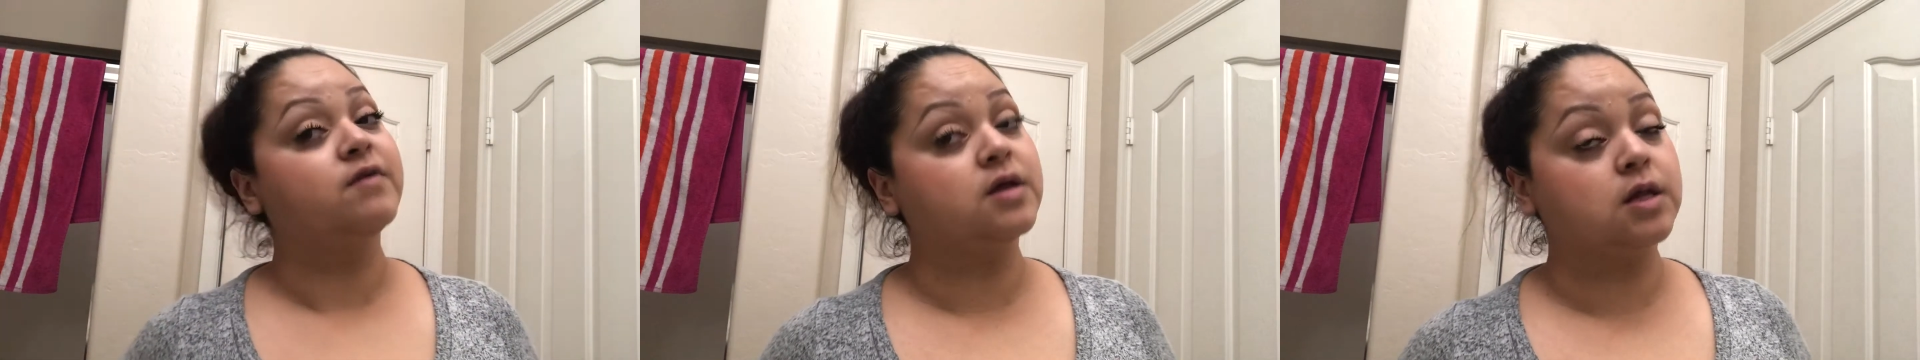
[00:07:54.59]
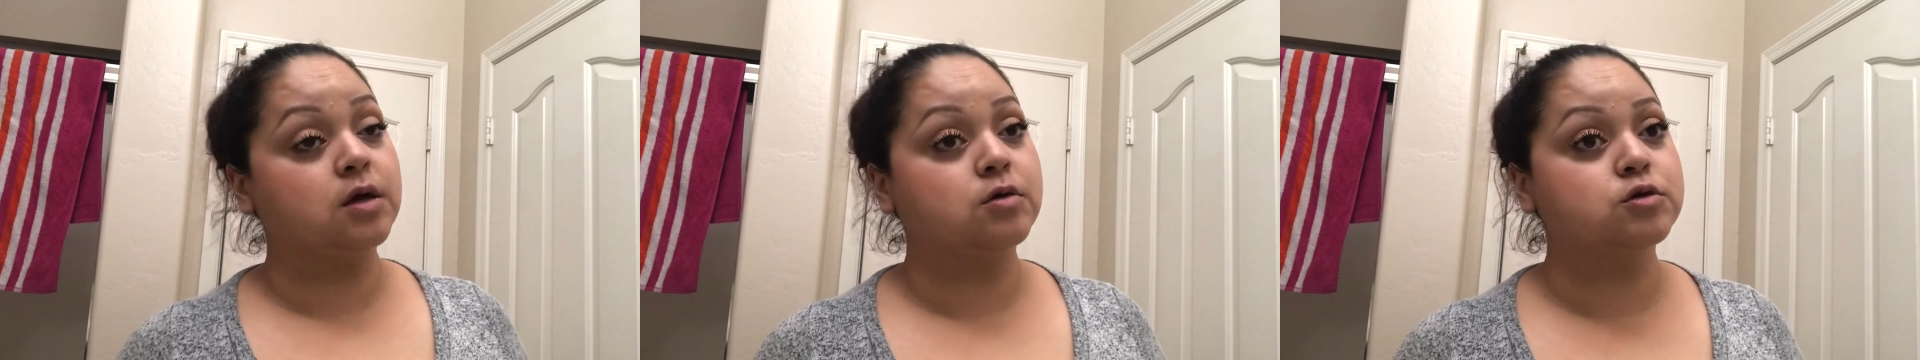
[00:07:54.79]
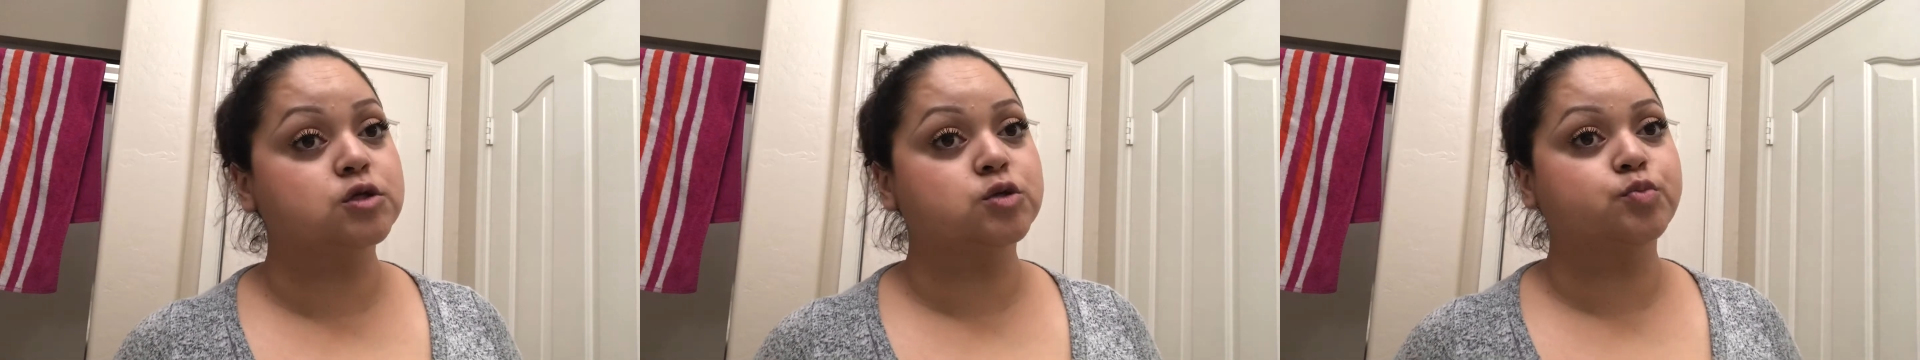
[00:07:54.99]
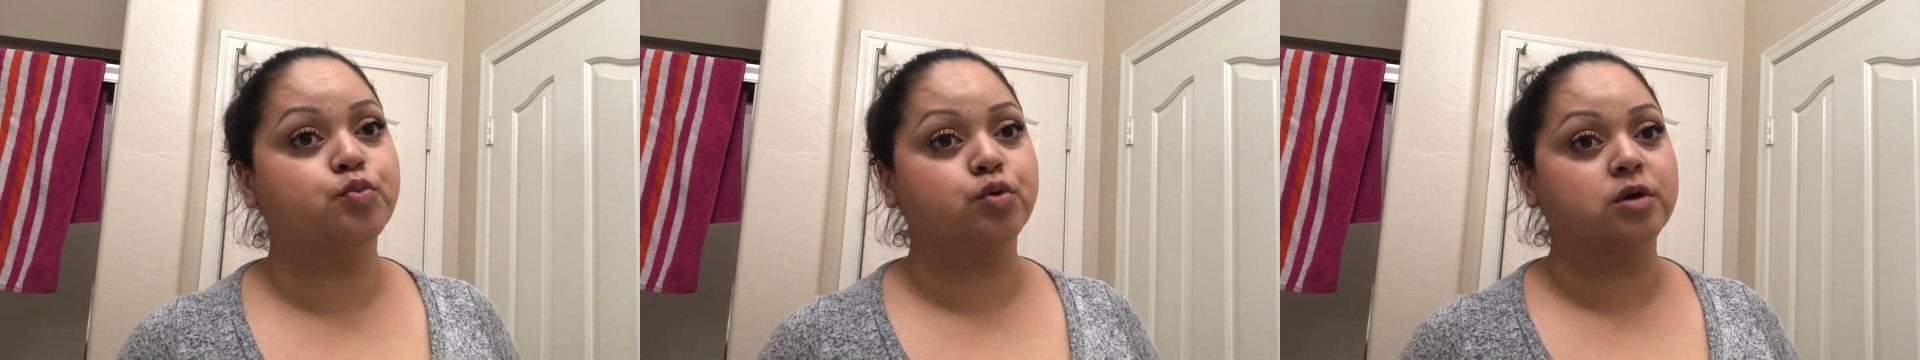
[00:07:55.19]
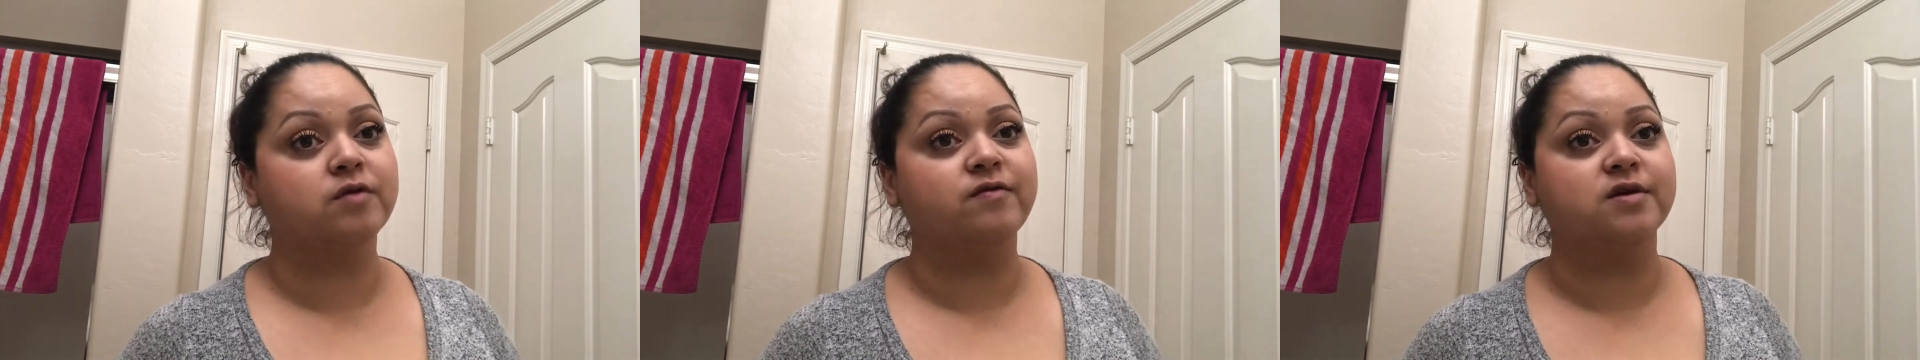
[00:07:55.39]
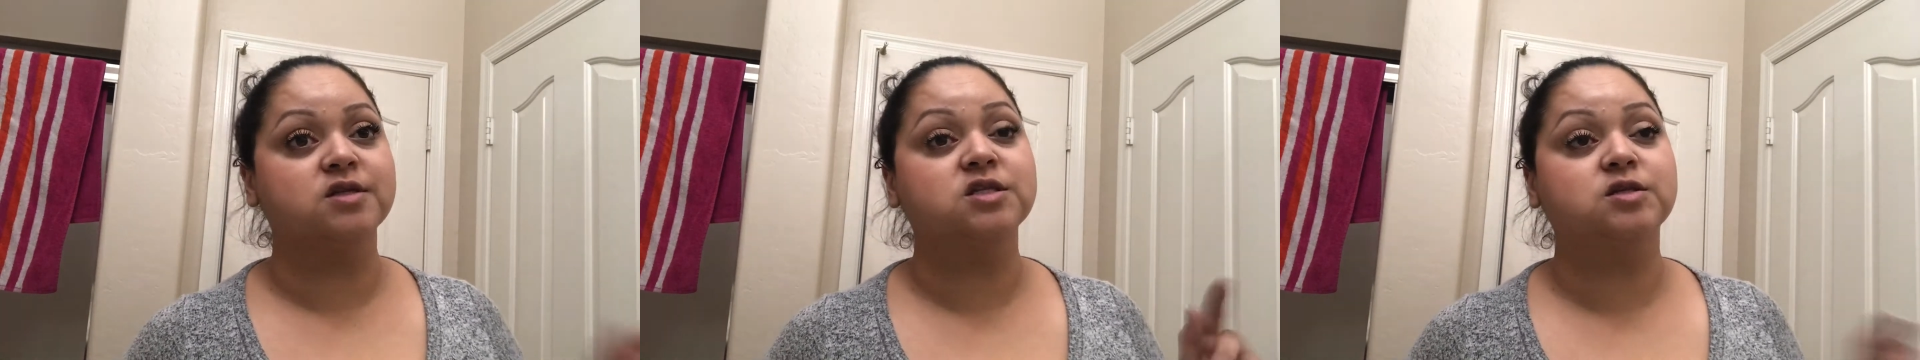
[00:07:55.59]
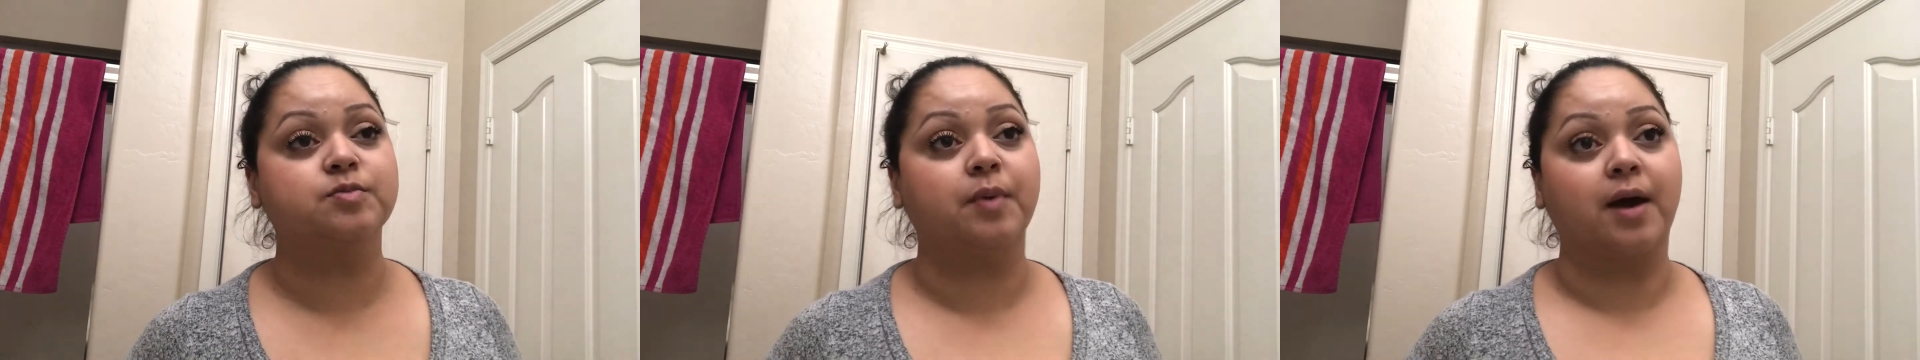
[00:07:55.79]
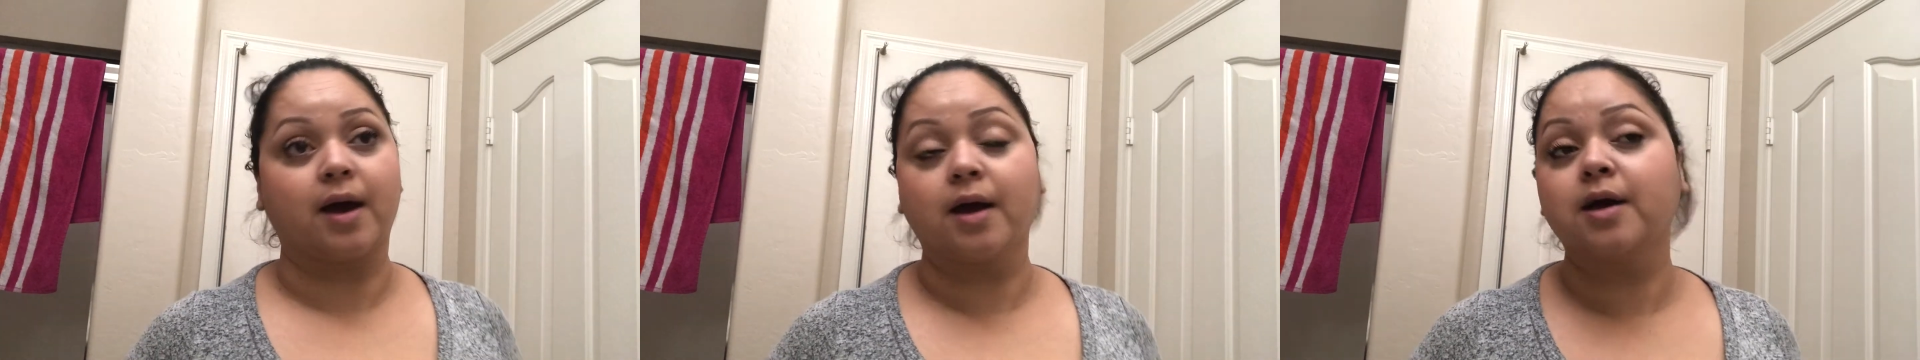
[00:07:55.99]
videos previous
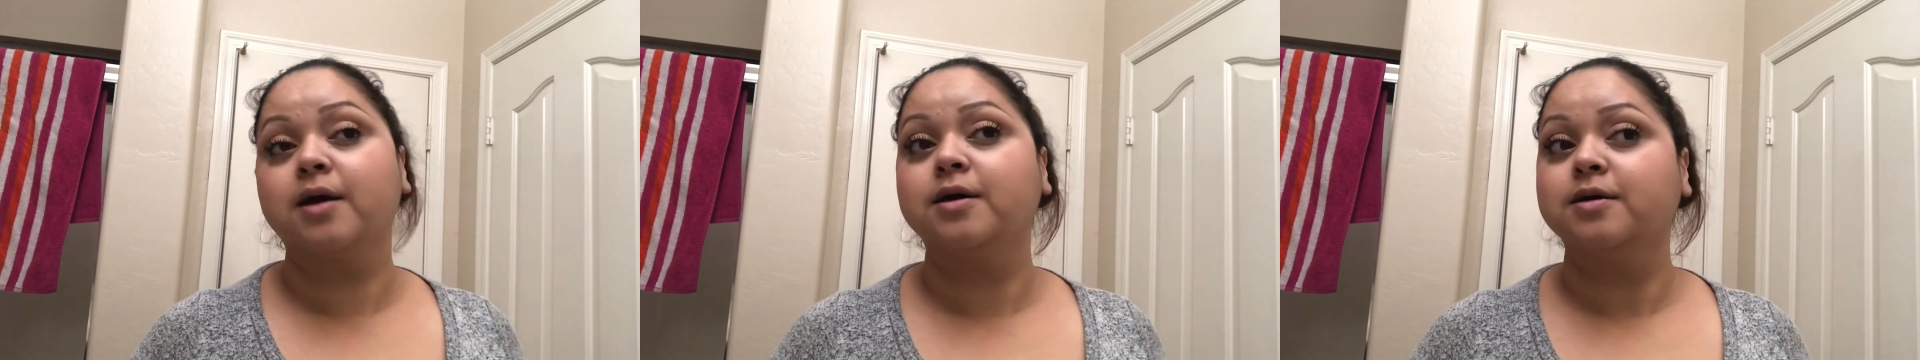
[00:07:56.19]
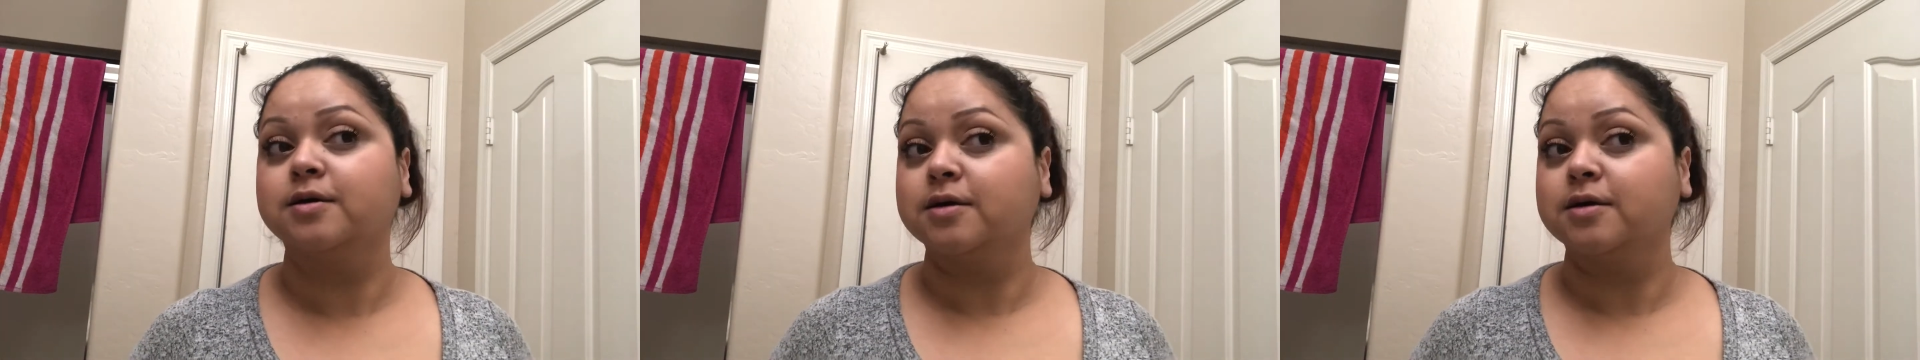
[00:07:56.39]
back,